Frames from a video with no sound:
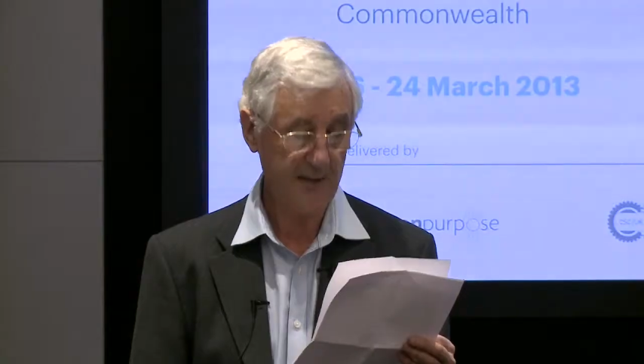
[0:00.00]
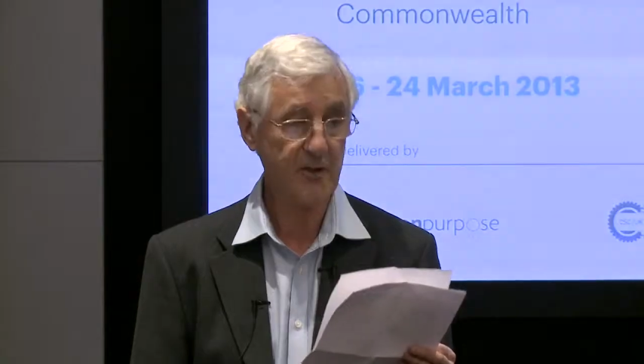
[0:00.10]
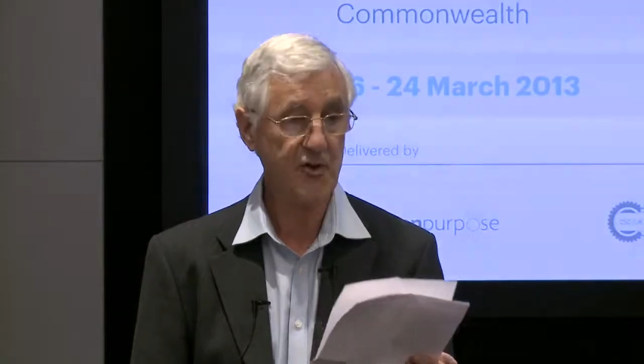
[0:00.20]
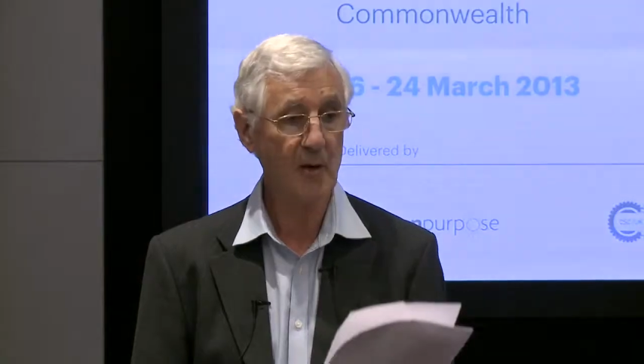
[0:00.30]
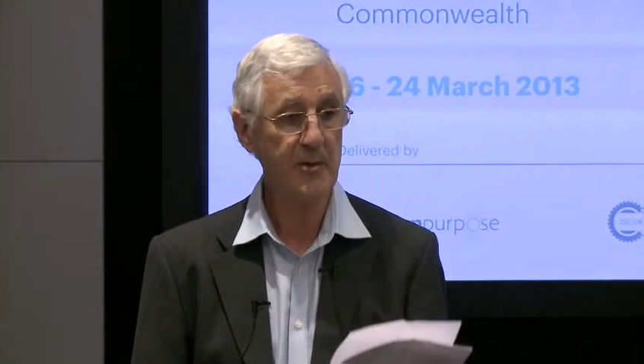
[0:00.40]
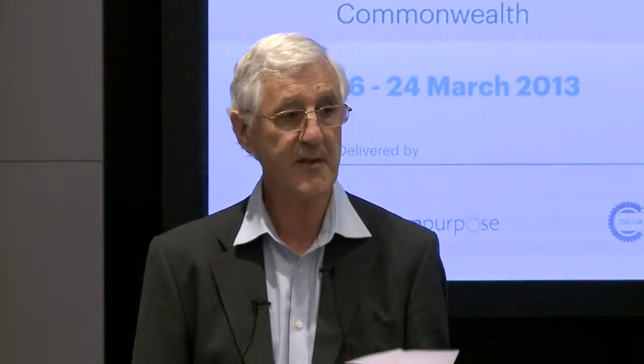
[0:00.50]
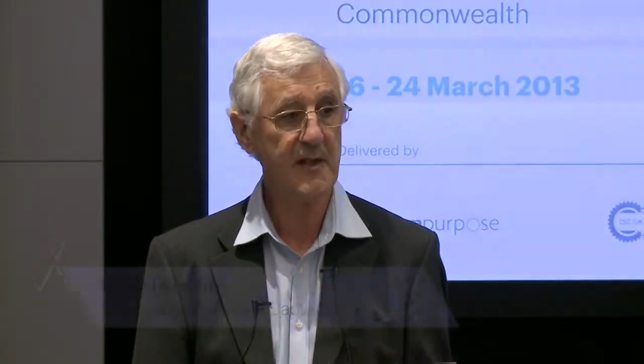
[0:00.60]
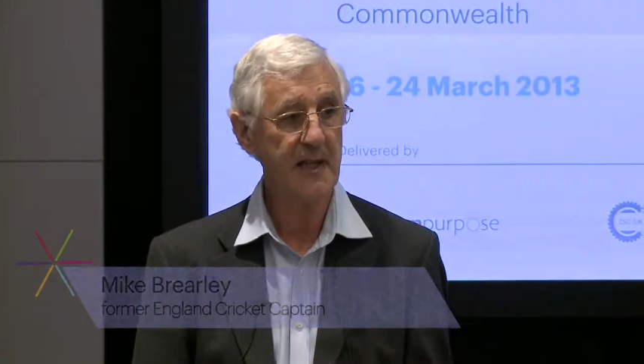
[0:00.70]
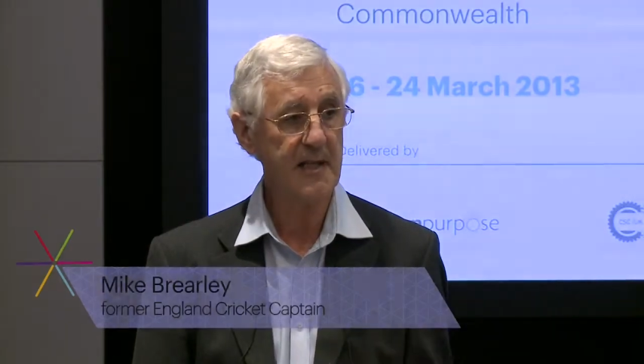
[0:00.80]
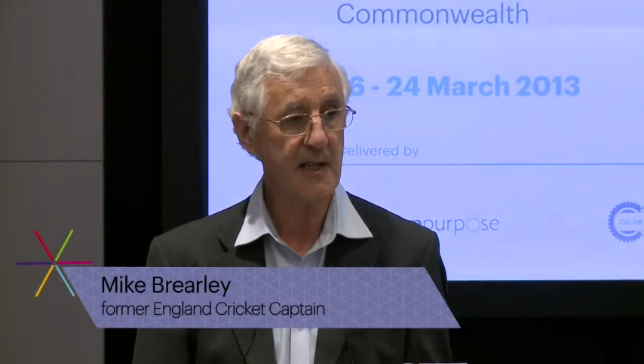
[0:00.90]
The job of a
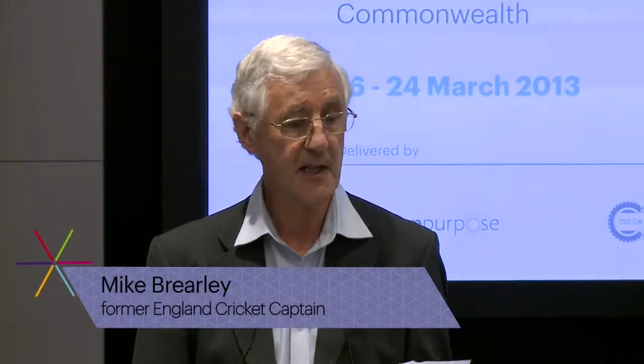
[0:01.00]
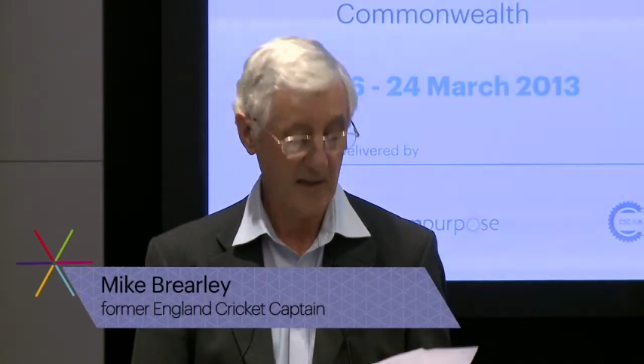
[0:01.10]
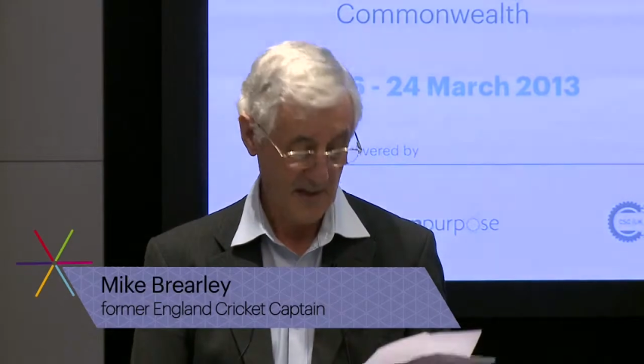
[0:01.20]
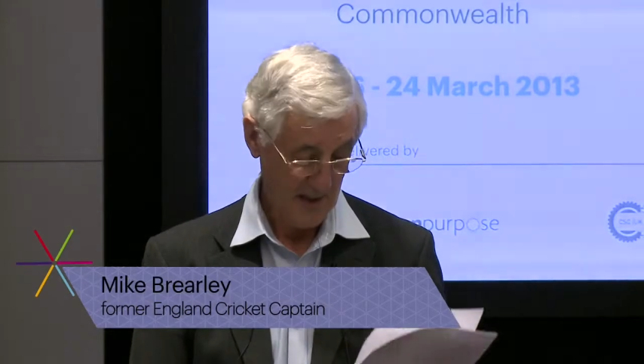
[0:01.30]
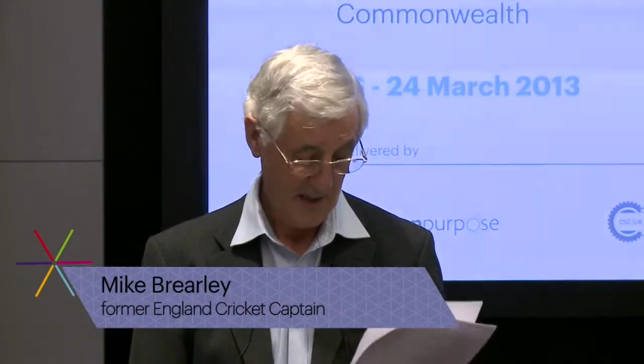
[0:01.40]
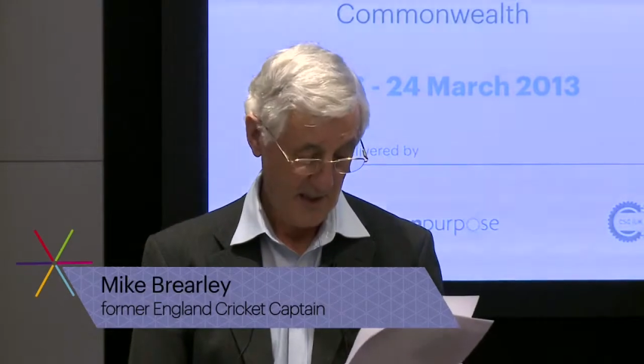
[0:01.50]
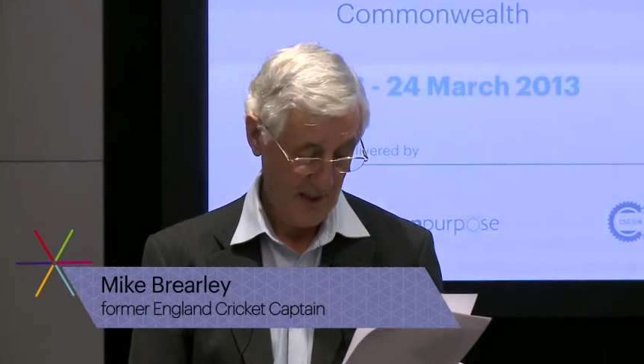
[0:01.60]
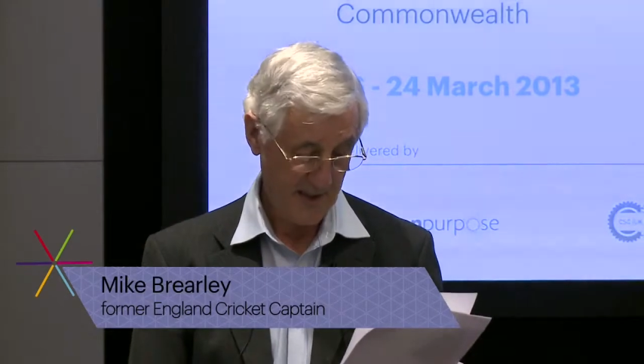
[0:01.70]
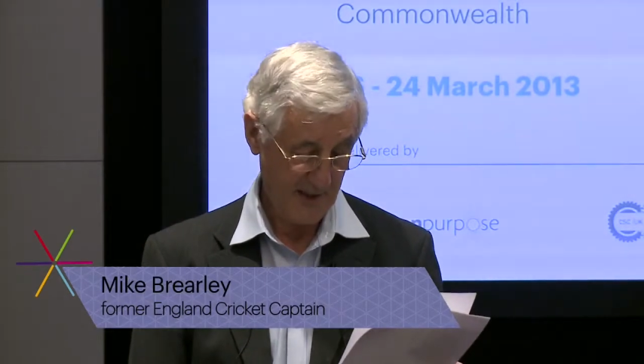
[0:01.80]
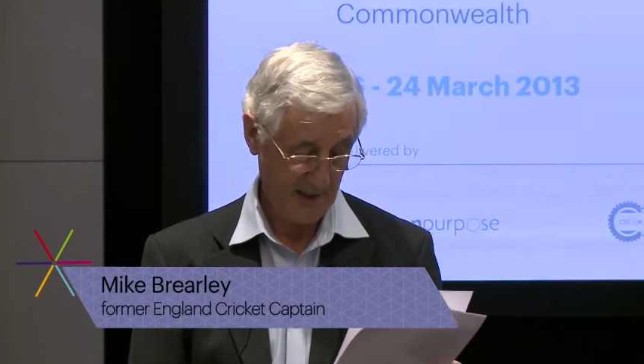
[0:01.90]
leader
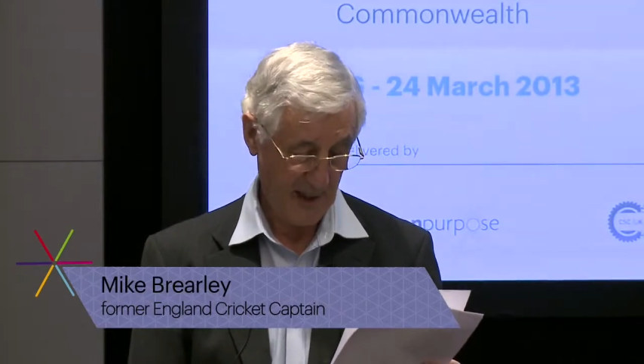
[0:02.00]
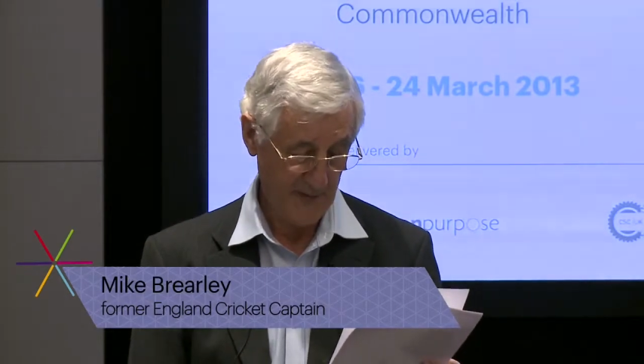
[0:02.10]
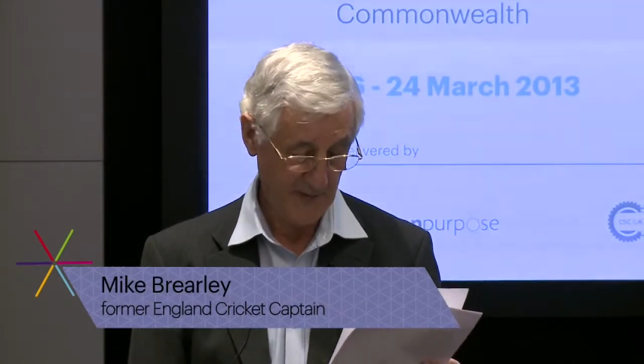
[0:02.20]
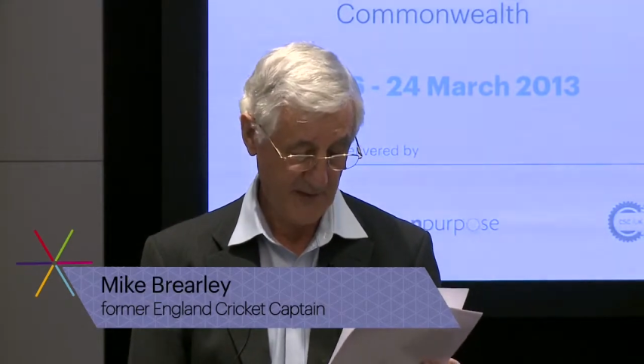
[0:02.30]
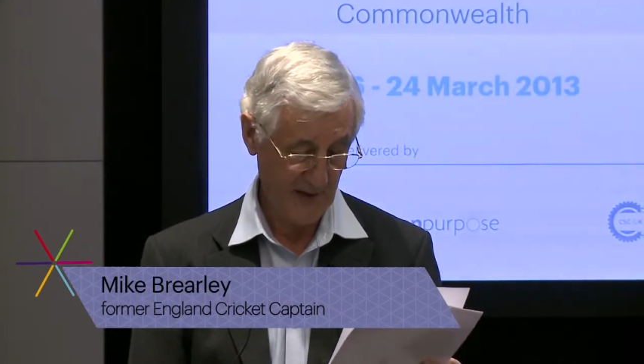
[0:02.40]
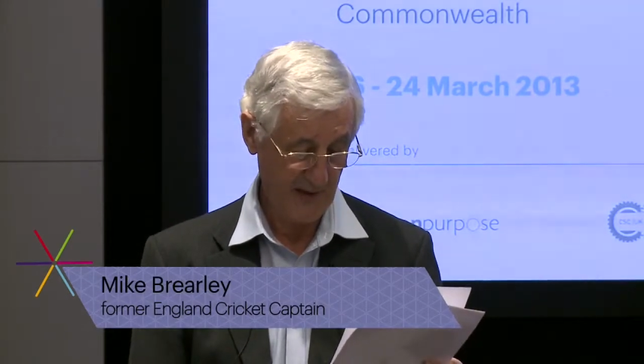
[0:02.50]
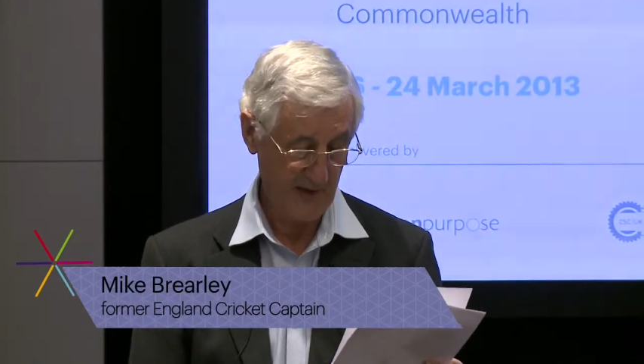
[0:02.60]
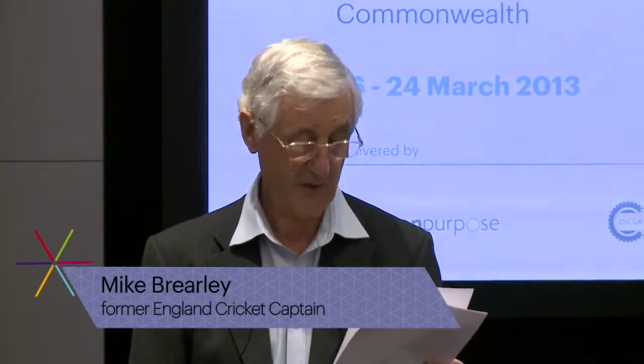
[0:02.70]
is to comfort the